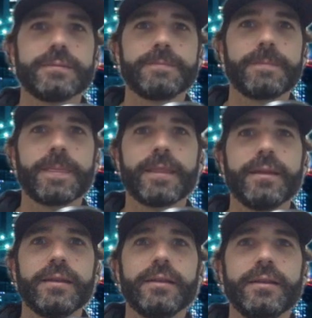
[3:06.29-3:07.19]

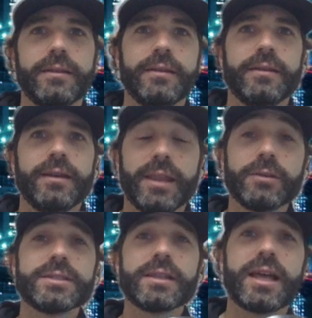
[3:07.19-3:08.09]
And that
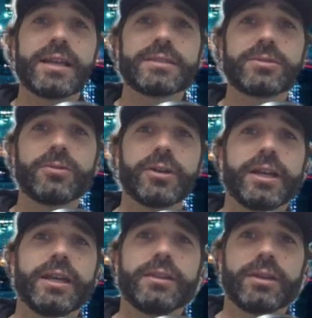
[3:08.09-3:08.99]
was the last
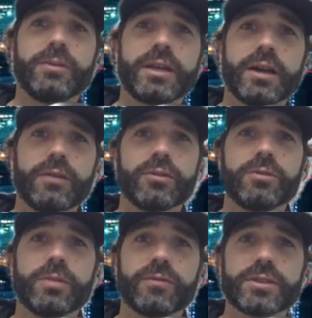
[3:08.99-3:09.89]
story that we
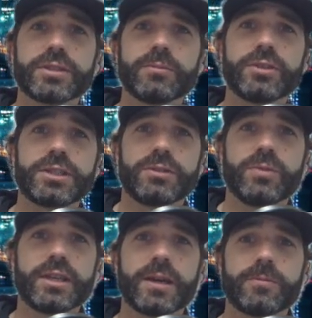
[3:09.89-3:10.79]
covered, but for some reason
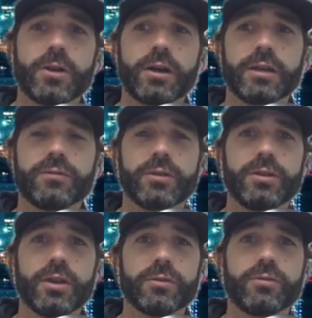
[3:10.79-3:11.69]
we kept talking for
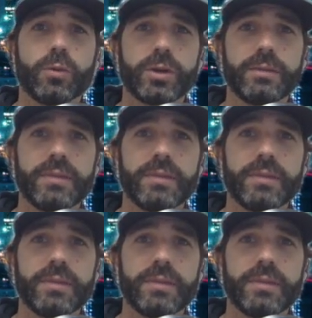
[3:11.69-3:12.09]
another 40